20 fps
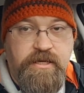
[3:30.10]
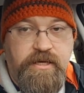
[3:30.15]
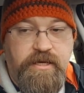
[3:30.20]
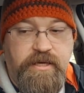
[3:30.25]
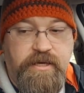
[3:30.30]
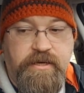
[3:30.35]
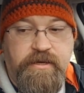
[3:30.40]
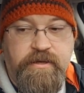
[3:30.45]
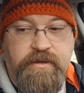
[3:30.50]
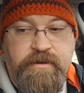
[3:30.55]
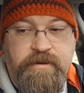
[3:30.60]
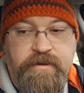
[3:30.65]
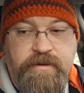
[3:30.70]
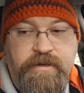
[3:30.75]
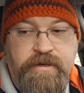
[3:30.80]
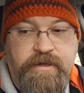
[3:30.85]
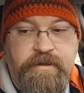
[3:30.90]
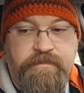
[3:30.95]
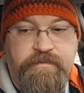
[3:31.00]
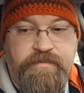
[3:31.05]
and
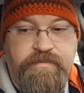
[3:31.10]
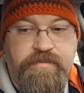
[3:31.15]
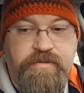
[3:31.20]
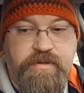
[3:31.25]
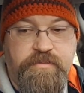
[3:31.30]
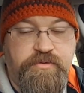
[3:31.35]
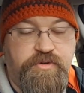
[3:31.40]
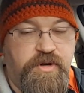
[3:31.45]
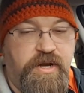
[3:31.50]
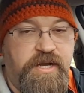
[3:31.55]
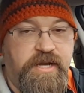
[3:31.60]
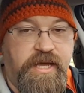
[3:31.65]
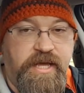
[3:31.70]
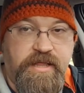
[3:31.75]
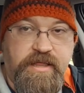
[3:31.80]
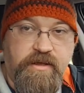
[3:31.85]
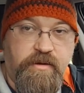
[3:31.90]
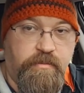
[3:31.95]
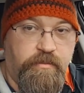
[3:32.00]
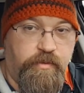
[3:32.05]
um, I'm trying to
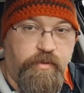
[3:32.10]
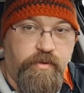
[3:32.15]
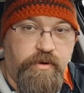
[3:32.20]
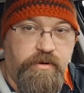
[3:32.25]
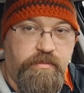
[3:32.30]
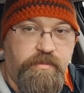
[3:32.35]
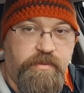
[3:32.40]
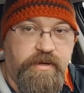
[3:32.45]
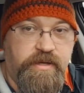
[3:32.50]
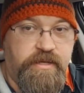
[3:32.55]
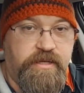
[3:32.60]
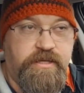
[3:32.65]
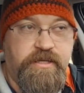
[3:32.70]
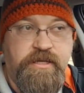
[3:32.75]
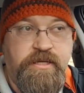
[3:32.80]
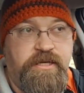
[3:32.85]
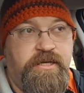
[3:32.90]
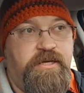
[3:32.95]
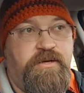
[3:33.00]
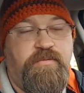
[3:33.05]
get there more. But
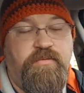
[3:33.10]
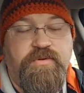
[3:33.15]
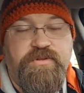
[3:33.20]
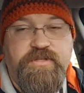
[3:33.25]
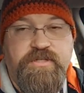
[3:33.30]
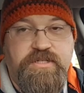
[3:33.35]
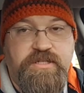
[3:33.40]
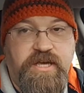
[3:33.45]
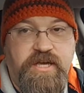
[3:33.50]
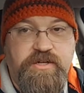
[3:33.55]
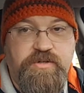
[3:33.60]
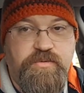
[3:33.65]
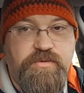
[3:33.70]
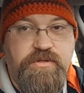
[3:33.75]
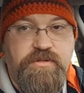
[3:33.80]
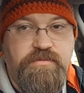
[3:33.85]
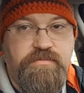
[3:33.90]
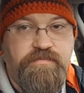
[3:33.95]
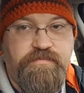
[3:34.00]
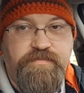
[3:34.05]
with the
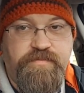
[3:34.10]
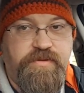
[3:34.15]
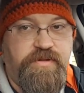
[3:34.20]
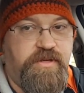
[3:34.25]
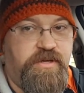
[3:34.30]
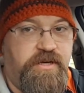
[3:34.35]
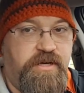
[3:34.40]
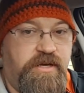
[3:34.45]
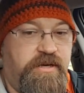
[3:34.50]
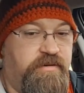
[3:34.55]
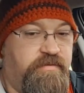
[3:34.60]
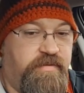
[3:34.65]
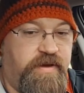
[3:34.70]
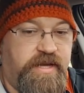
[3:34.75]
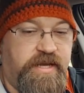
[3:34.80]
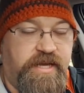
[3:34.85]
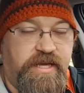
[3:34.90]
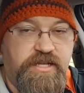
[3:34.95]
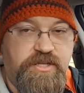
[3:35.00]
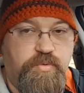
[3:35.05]
schedule, uh, if
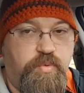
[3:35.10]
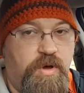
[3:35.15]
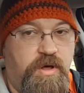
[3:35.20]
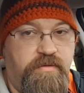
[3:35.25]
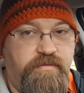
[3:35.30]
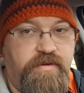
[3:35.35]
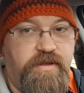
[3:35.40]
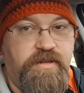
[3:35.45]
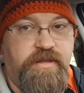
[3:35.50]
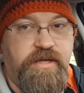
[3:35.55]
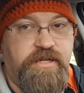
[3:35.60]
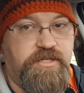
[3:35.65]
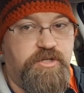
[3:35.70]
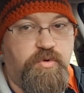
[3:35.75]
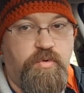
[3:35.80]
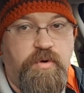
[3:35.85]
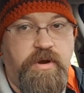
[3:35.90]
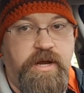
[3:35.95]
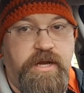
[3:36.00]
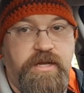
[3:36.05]
I can get 12 in, that's
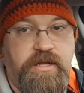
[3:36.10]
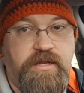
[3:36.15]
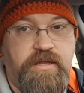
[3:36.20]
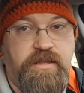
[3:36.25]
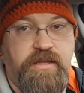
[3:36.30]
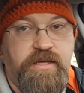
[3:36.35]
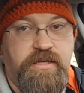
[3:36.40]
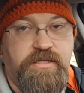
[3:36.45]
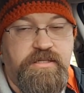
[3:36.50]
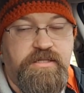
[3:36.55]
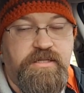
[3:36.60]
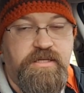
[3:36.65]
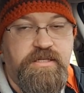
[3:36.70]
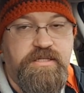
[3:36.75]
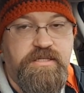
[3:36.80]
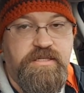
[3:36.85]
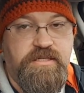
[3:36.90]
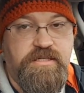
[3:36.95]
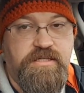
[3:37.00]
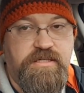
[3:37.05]
great. That's
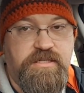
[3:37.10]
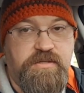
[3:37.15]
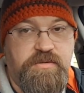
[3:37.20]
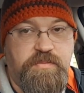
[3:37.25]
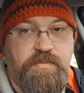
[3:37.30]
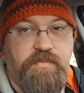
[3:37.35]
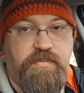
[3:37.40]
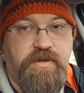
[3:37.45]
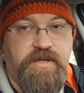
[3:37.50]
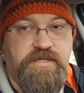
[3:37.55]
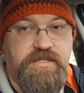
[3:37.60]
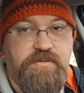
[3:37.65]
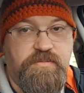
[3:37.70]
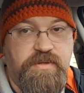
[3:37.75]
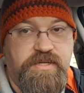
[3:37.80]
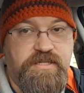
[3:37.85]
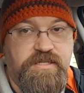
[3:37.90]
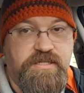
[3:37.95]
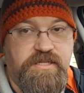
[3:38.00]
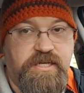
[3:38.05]
that's that's that's the
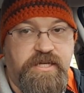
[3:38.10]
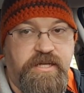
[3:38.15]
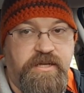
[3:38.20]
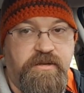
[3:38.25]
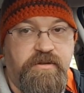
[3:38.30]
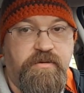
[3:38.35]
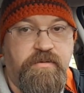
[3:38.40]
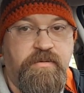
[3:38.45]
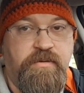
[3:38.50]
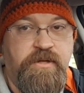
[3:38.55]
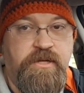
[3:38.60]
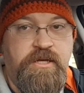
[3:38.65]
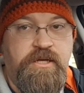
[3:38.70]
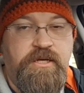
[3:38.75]
best as I can do.